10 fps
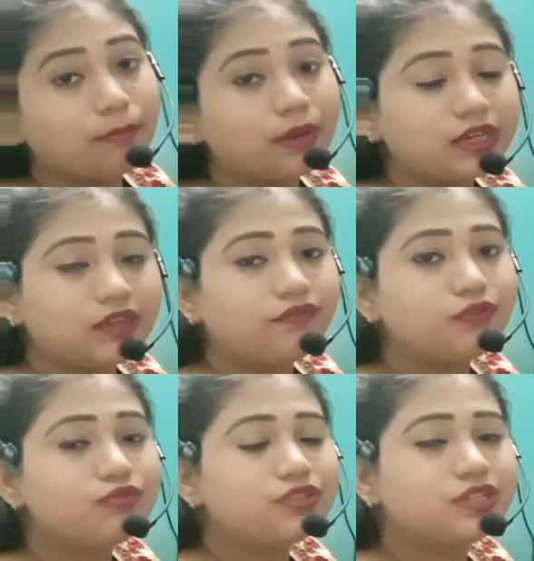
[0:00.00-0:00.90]
But if
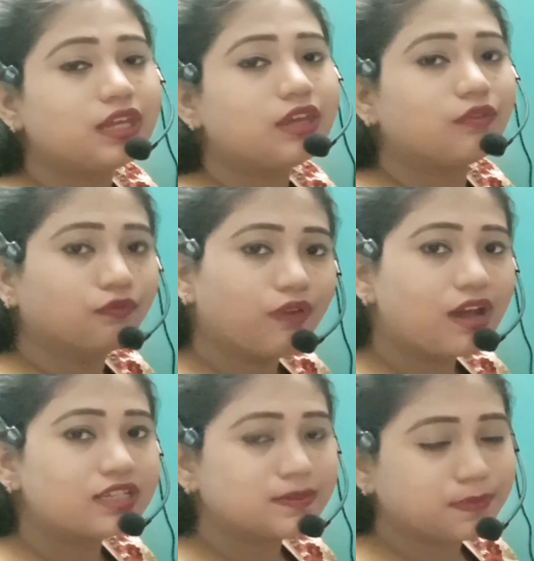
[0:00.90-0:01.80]
you see
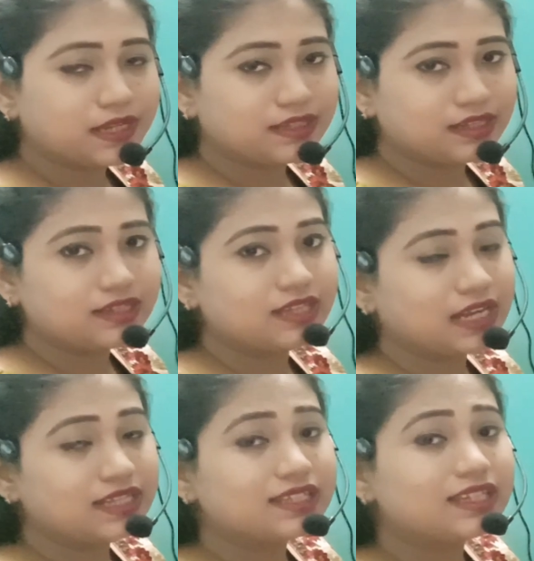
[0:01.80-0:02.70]
one species,
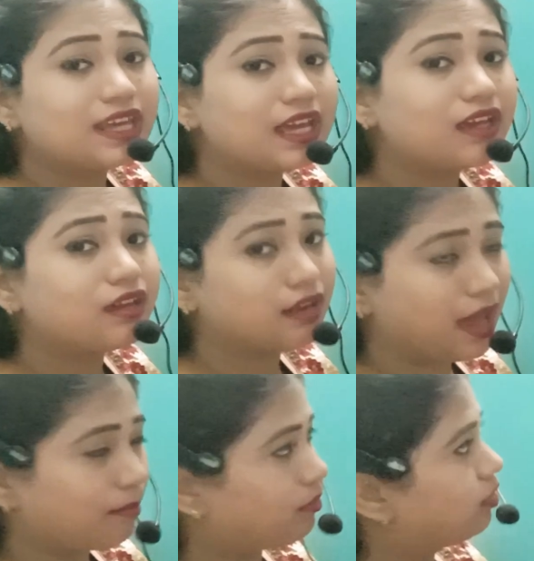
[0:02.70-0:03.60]
that is king
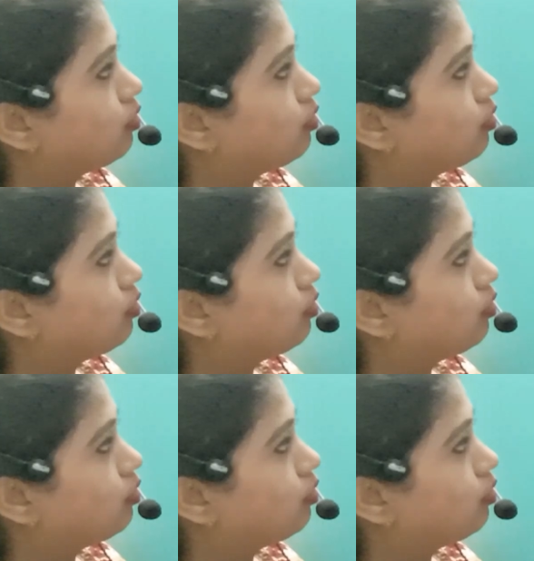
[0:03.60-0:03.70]
crab.